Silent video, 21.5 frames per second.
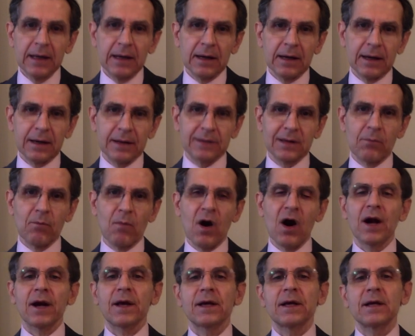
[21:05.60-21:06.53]
Uh, the
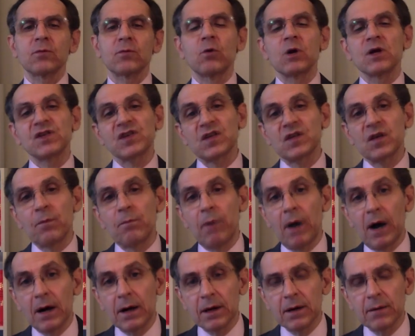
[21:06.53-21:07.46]
market was at the
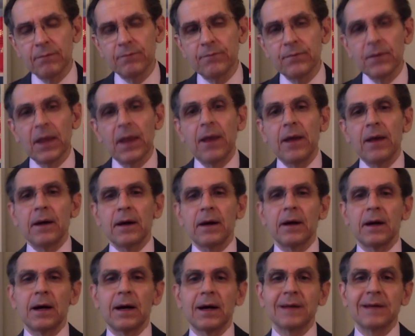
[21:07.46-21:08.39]
bottom
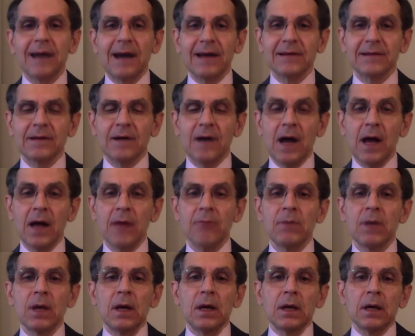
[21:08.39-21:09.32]
uh, at that
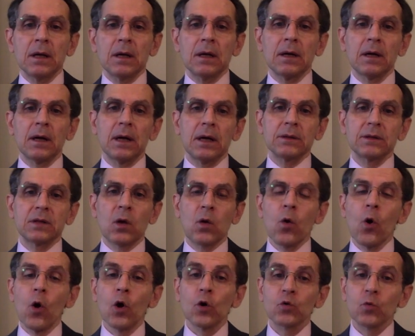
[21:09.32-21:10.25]
time. Uh, the
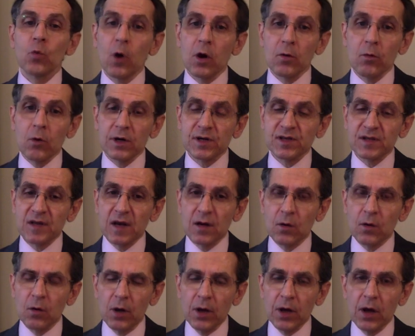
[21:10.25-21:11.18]
Cold War was
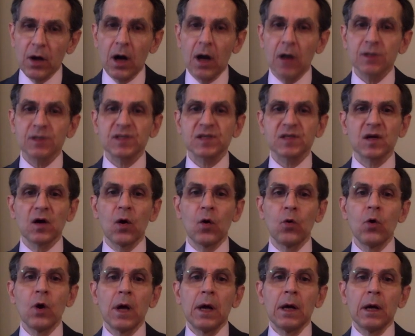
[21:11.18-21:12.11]
still going on,
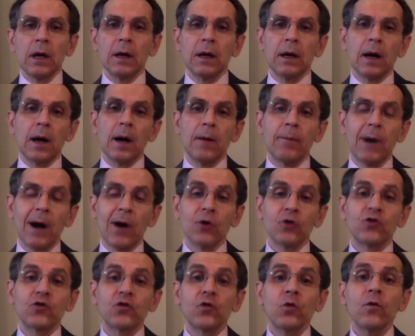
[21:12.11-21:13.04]
so uh,
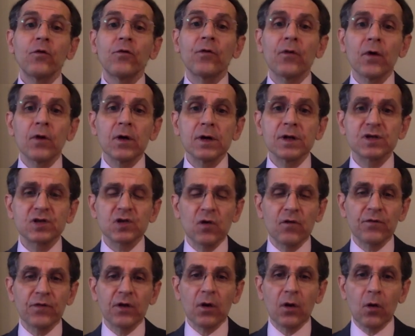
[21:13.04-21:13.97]
about two thirds
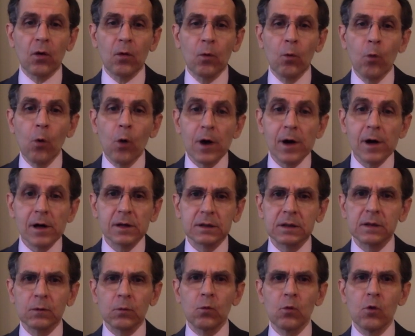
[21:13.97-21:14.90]
of the
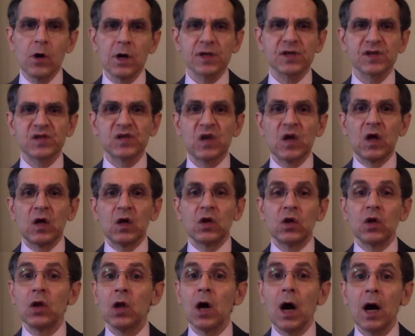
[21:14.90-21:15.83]
world was
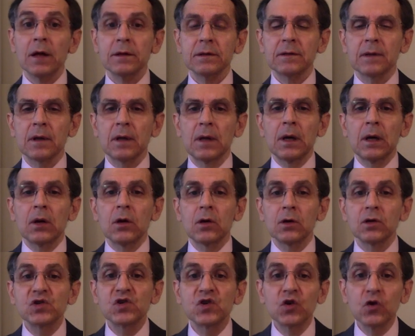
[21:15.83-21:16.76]
not
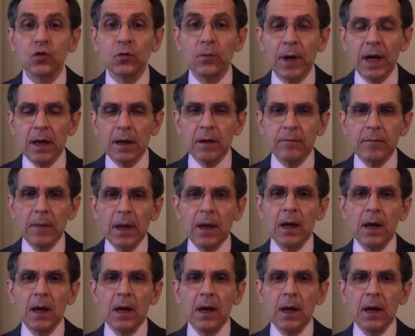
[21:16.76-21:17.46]
consuming.